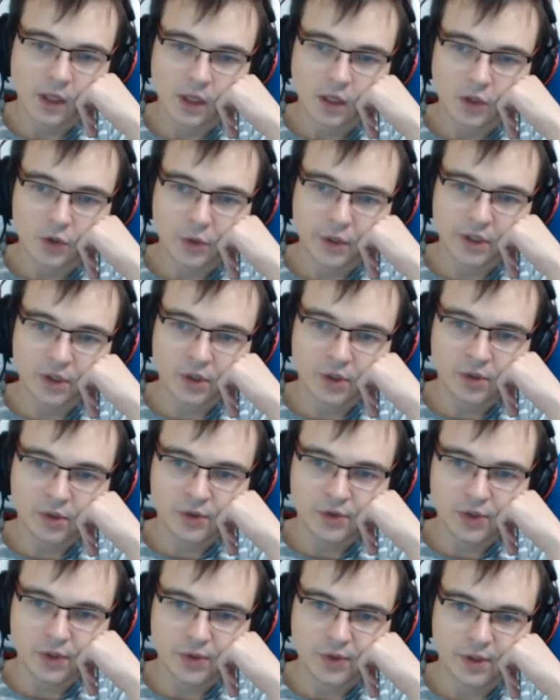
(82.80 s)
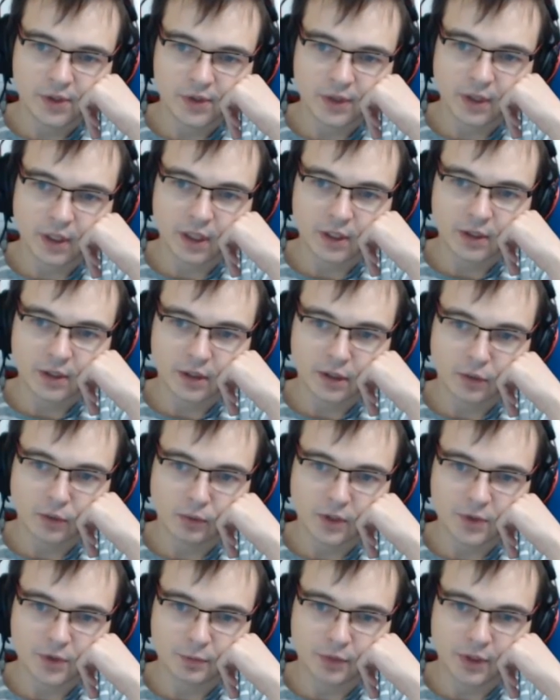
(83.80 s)
You can also use this card in the
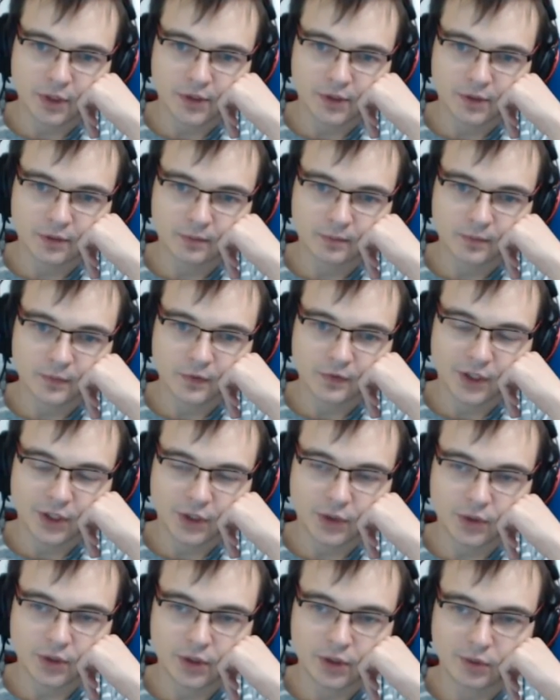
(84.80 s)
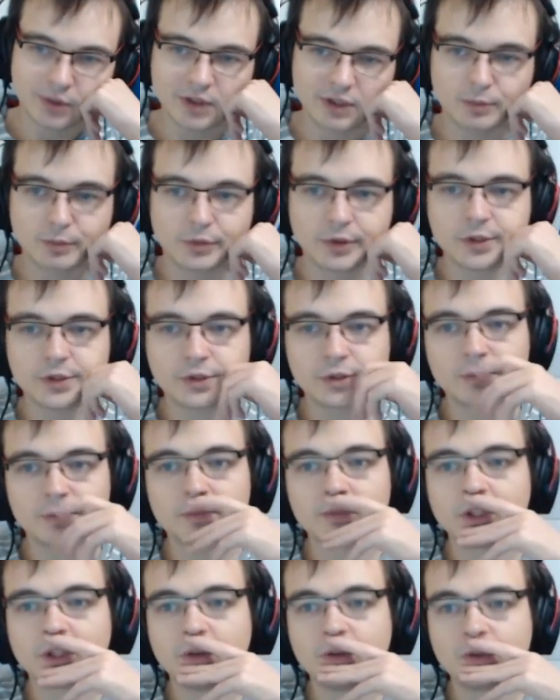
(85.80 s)
Quest Priest. Very good in Quest Priest.
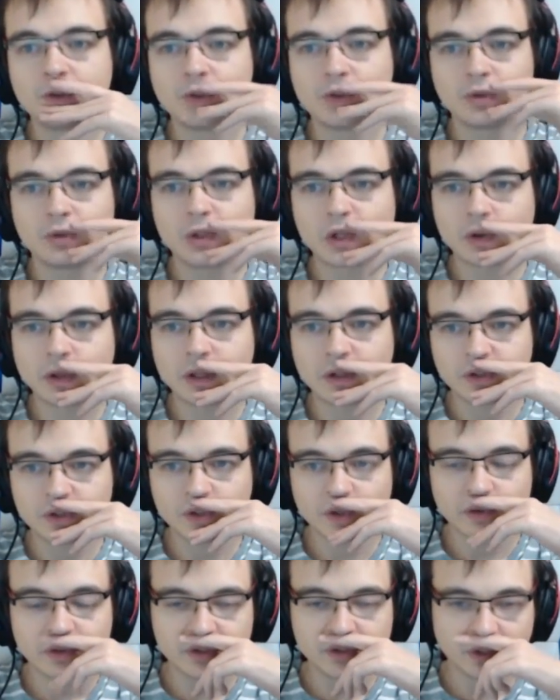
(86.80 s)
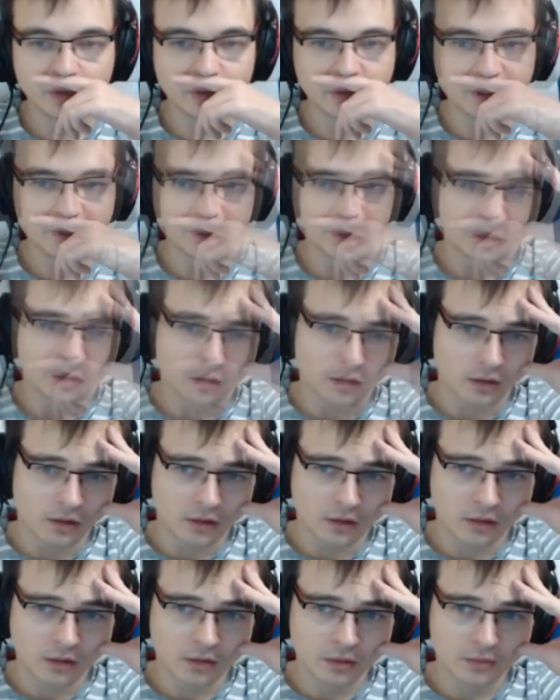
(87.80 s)
Gives you 2 Death Rattles towards the quest.
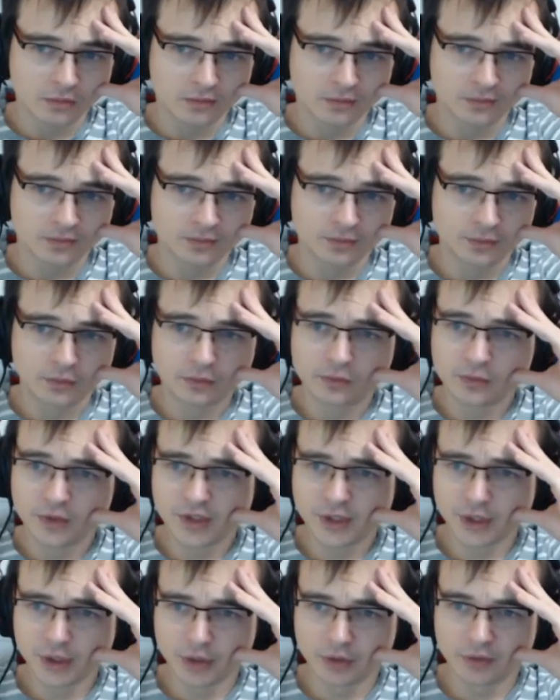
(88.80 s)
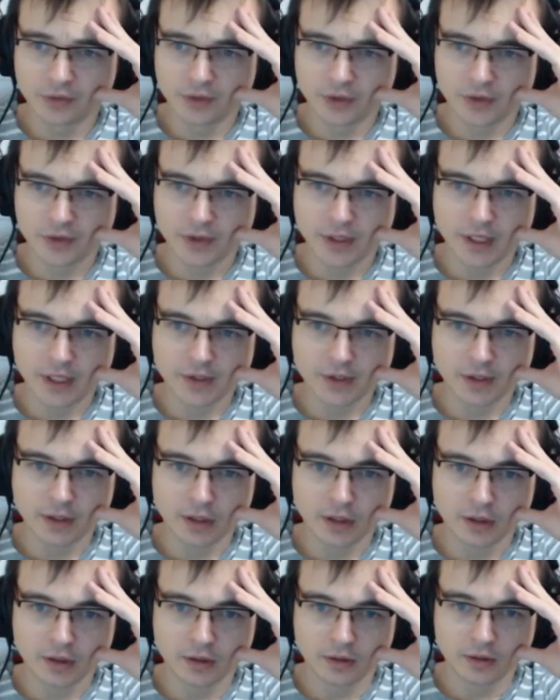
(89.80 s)
Neither of those decks
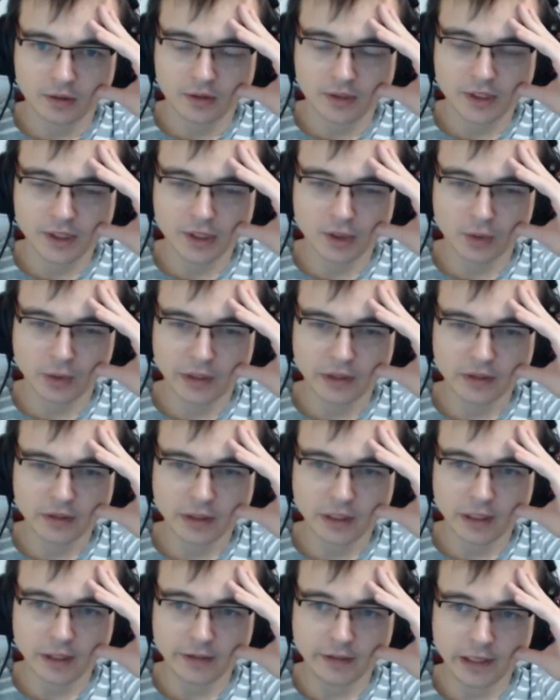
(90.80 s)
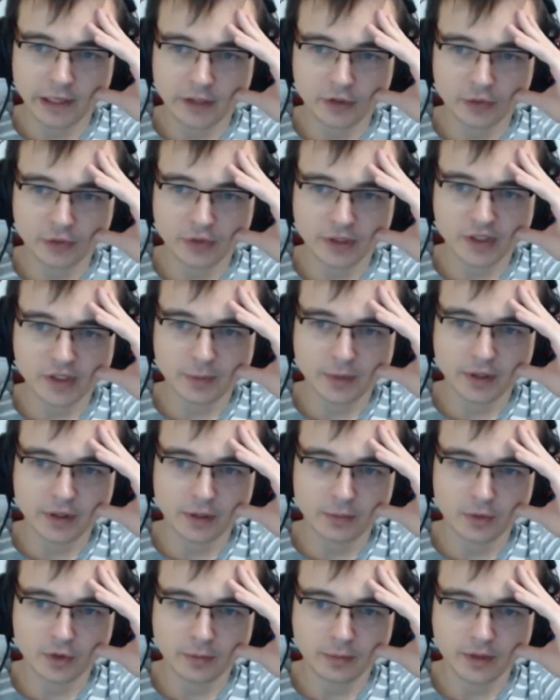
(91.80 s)
are tier 1 and I don't expect
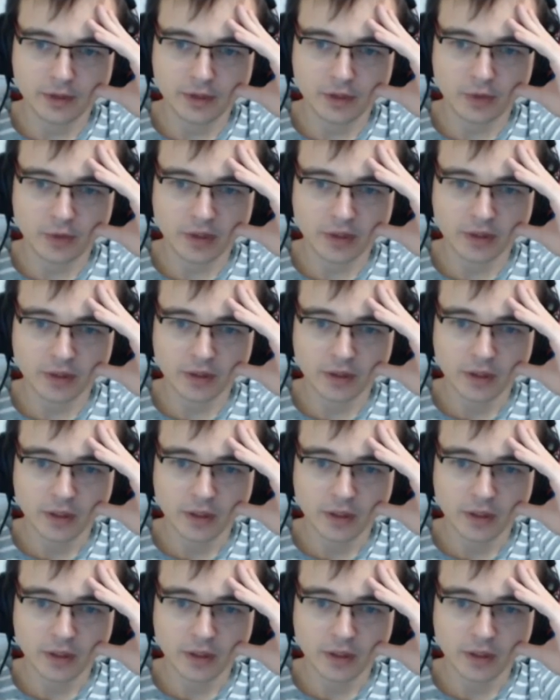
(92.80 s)
them to be tier 1.